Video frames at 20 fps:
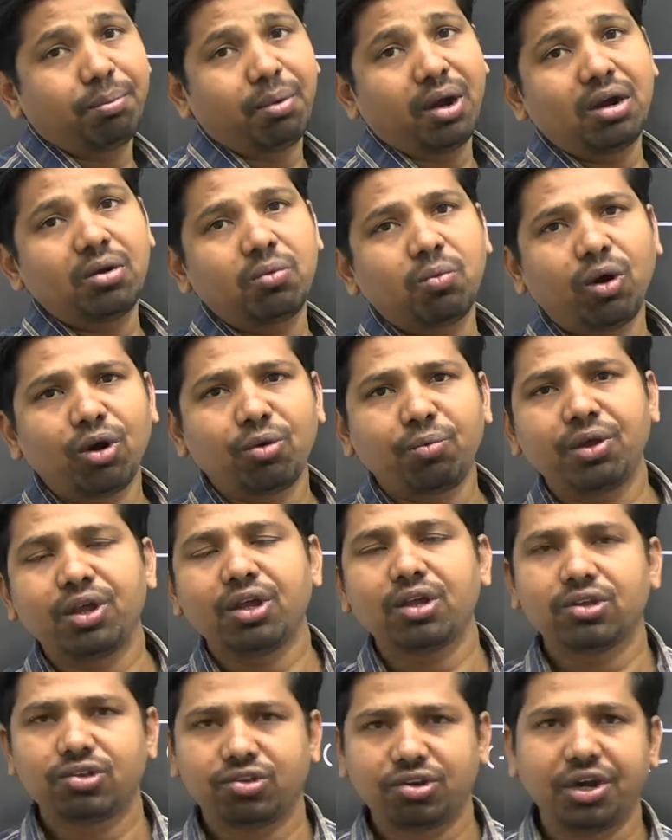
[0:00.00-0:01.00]
part what
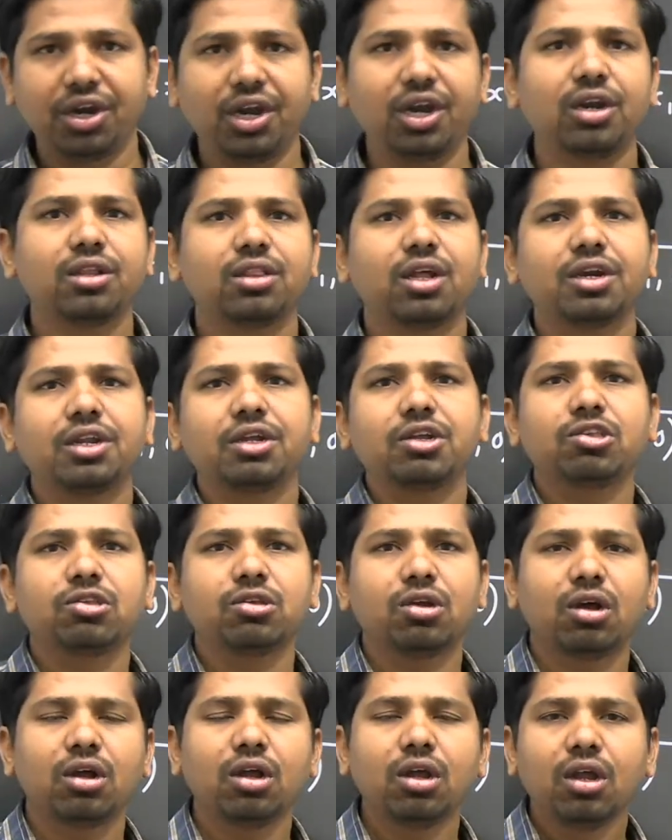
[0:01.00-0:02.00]
we studied, that is
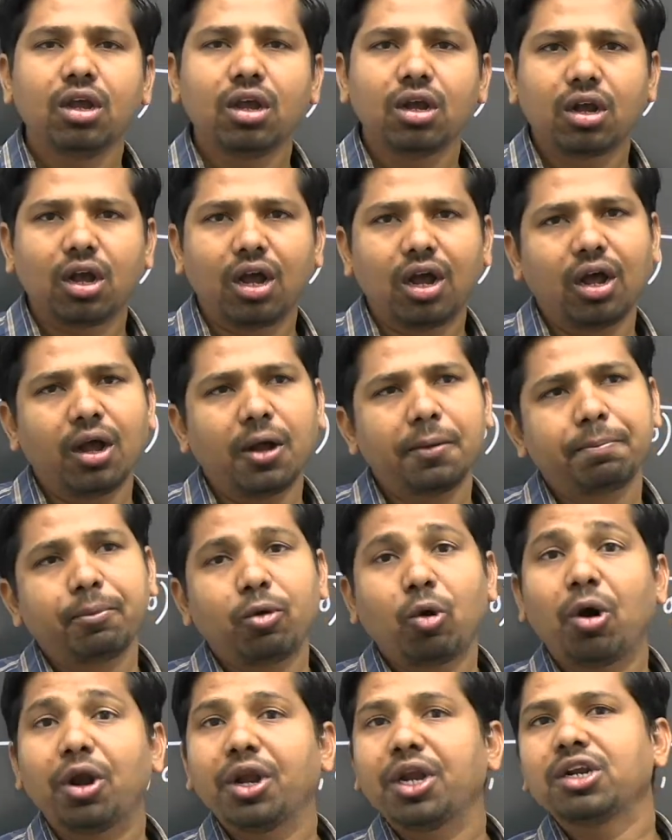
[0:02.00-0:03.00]

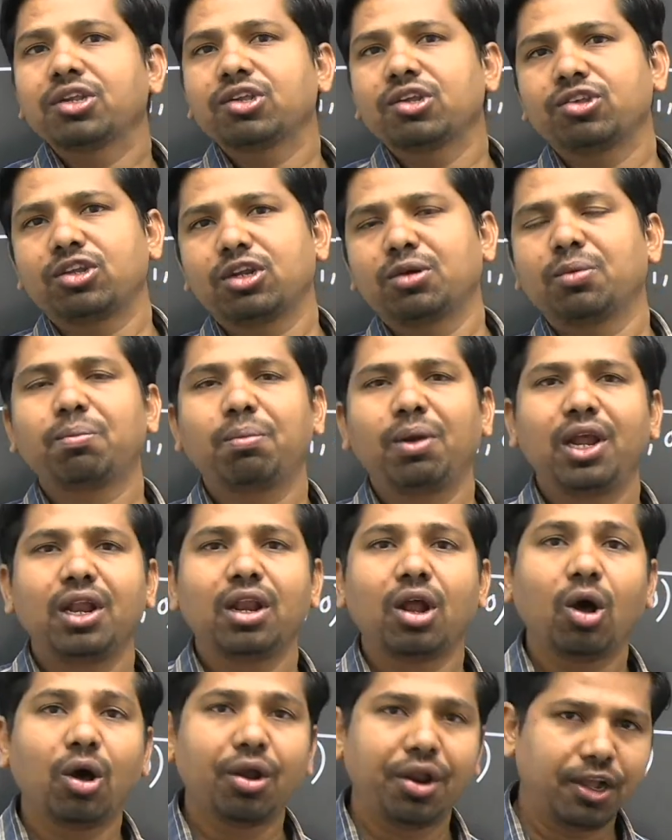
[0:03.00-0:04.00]
coordinate system plane
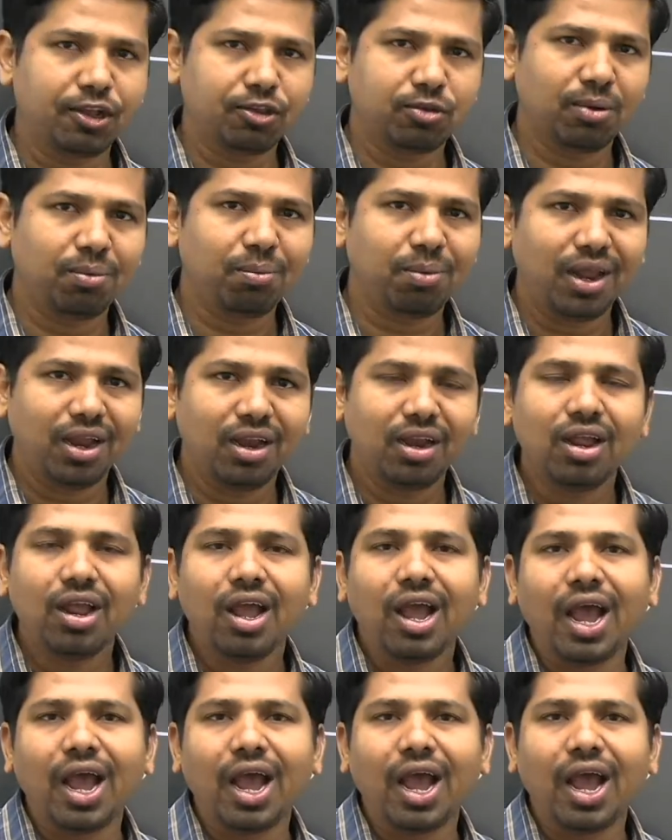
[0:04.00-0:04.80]
or xy plane,